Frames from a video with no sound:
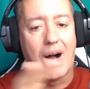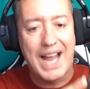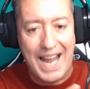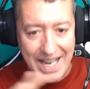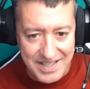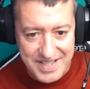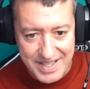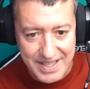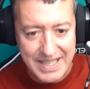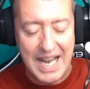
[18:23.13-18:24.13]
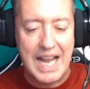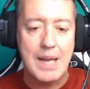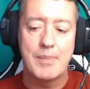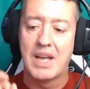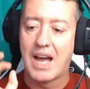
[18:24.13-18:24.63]
I edited the
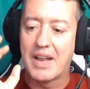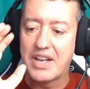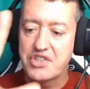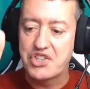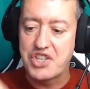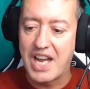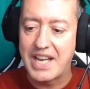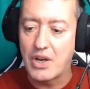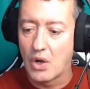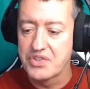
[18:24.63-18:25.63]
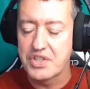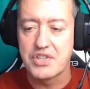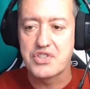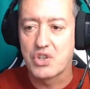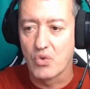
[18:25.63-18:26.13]
game and then shared it onto the
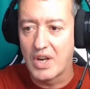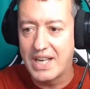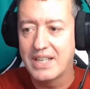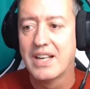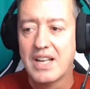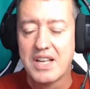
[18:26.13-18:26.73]
screen